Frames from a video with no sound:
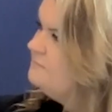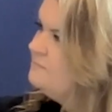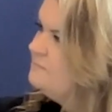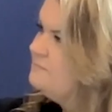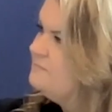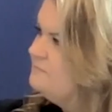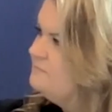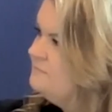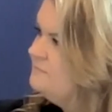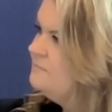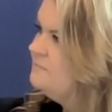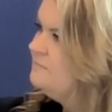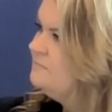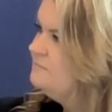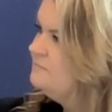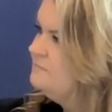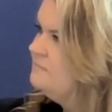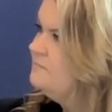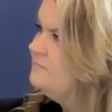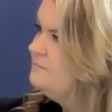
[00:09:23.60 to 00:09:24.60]

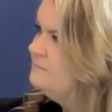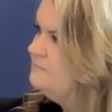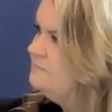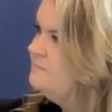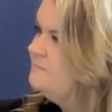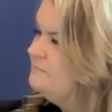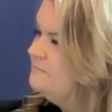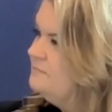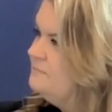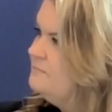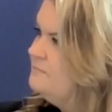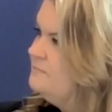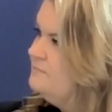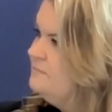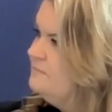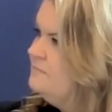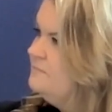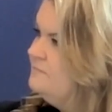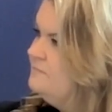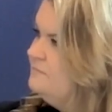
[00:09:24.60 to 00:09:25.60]

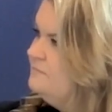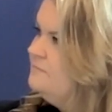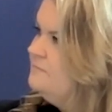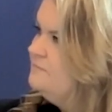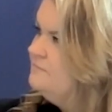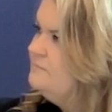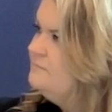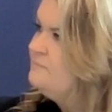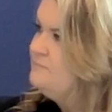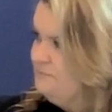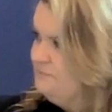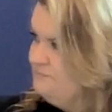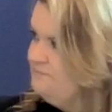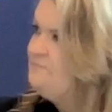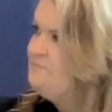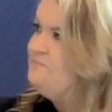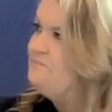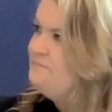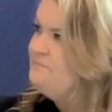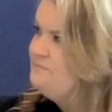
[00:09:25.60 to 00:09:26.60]

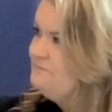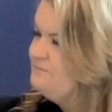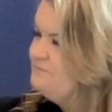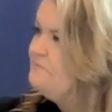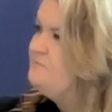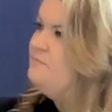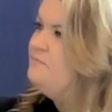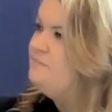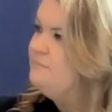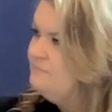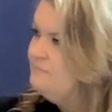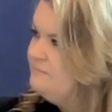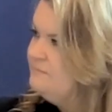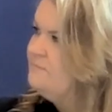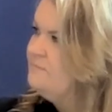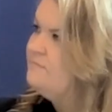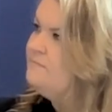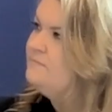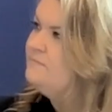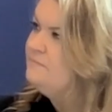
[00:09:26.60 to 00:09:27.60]

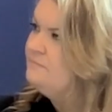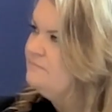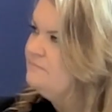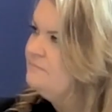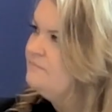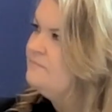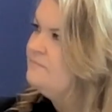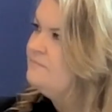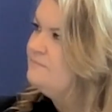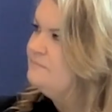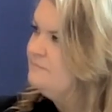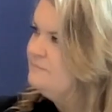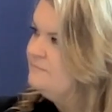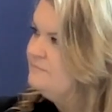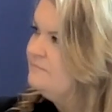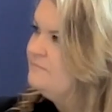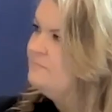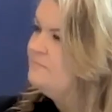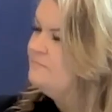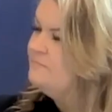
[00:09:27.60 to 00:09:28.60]

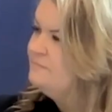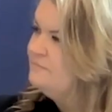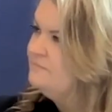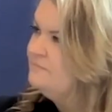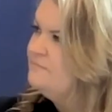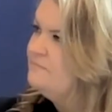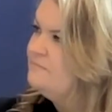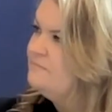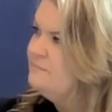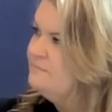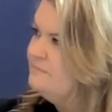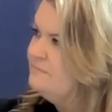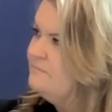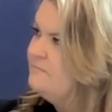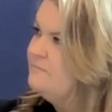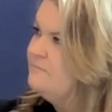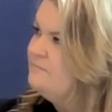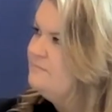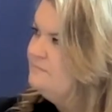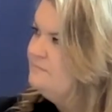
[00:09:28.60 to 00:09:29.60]

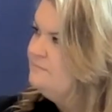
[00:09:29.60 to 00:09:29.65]
(silent)